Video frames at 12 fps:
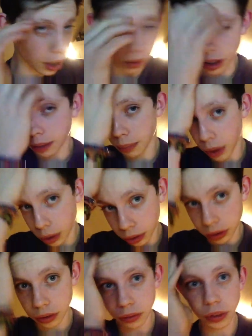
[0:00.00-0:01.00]
I'm going bold.
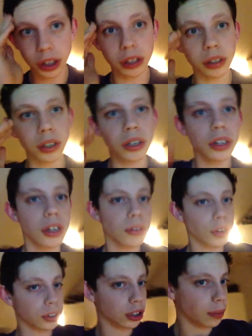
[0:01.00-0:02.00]
It's fucking
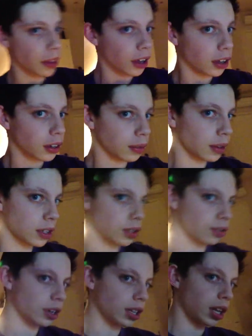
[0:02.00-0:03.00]
fucked up. There's the
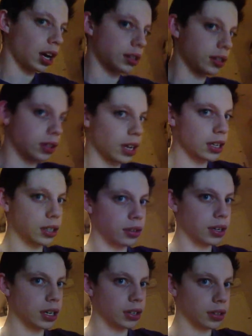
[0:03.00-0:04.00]
green light. There's the
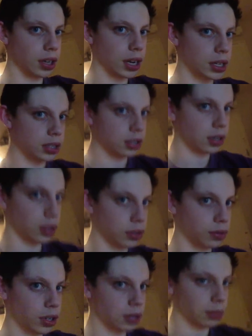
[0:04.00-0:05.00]
green laser
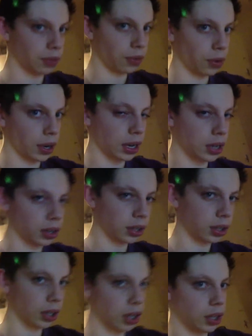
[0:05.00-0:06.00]
dot right on my forehead.
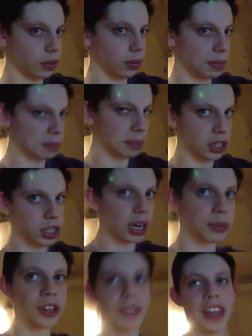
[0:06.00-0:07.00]
I'm gonna be
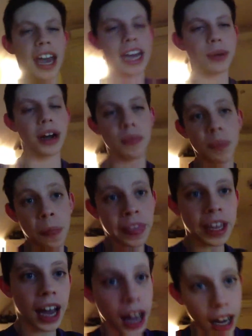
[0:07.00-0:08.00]
sniped. Anyway,
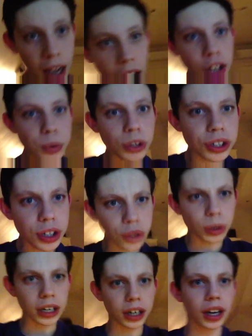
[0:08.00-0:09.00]
yeah, I just wanted to do this
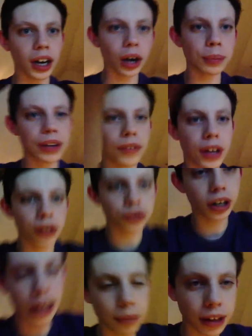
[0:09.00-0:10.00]
quick update video. I'll
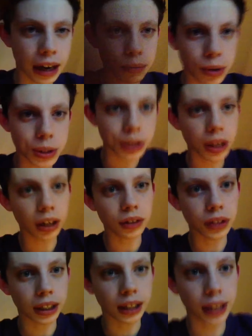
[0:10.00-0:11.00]
try and keep the camera as still
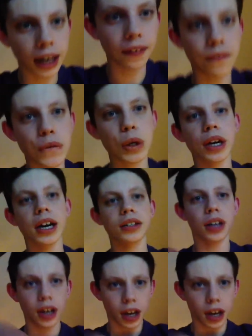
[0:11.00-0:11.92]
as I can for you guys.